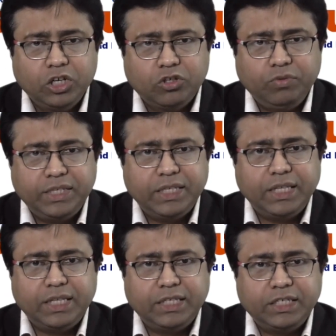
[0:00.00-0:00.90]
So we say
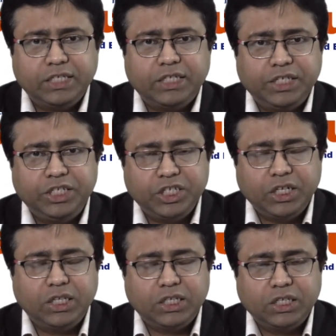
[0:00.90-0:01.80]
that there is a
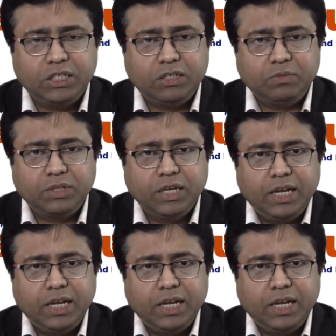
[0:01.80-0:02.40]
transition in the systems,